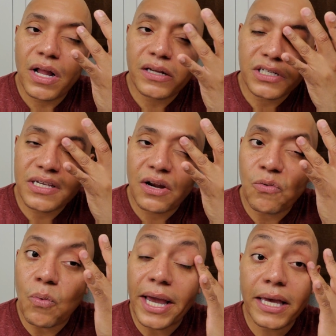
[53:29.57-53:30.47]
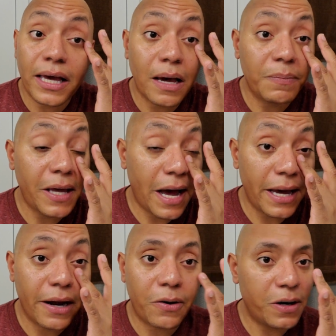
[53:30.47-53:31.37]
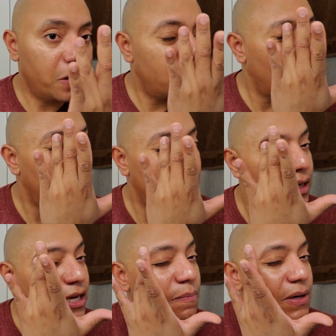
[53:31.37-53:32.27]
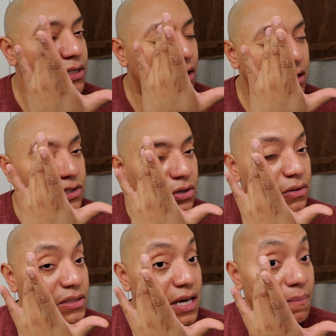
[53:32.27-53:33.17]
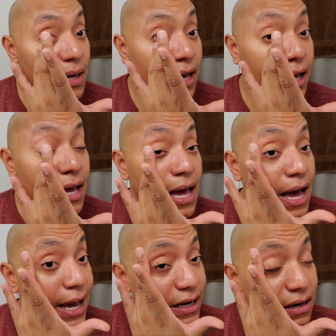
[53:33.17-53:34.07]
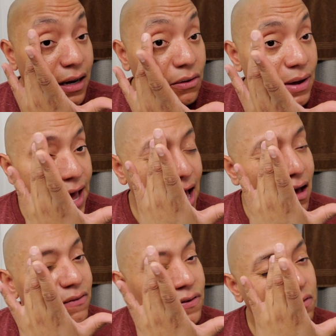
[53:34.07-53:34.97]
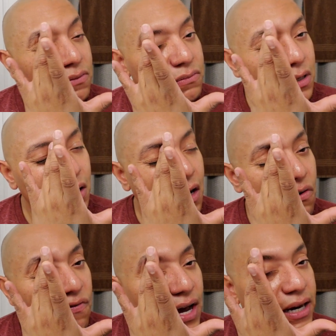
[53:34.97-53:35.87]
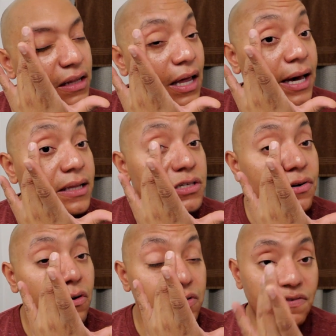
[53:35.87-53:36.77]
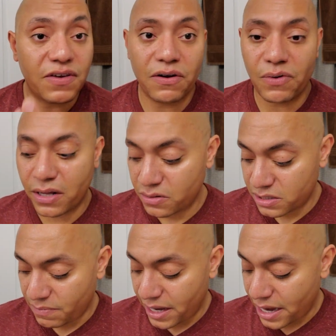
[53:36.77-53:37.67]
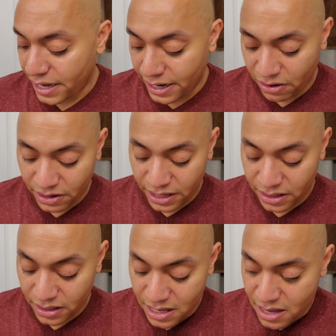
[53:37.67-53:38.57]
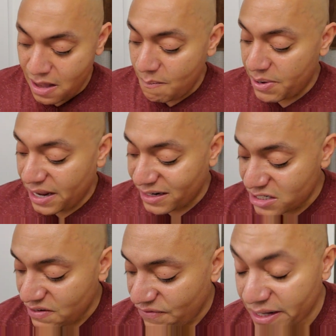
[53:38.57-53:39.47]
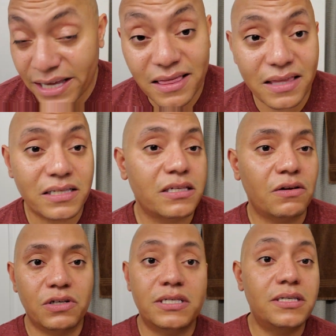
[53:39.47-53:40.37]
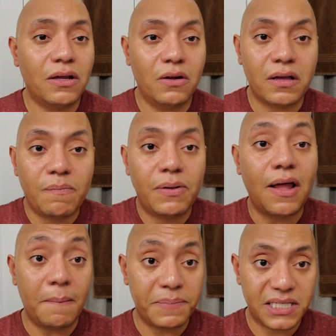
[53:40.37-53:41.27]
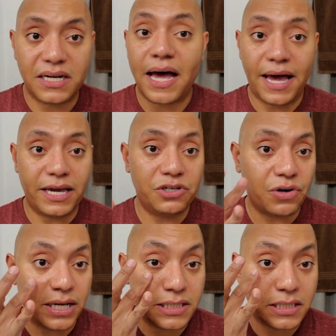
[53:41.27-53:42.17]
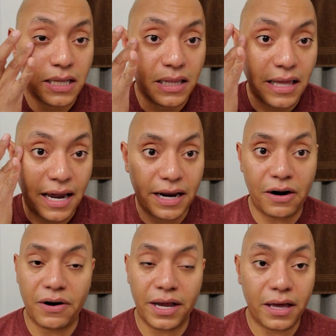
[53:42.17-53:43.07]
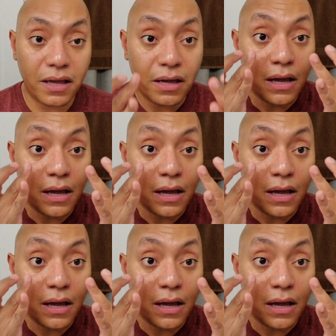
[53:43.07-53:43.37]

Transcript: It's just kind of waking up the eye area in the morning, keeping dark circles at bay. I don't have a lot of fine lines, crow's feet, wrinkles in my eye area, but I just feel like this still plumps and hydrates that area.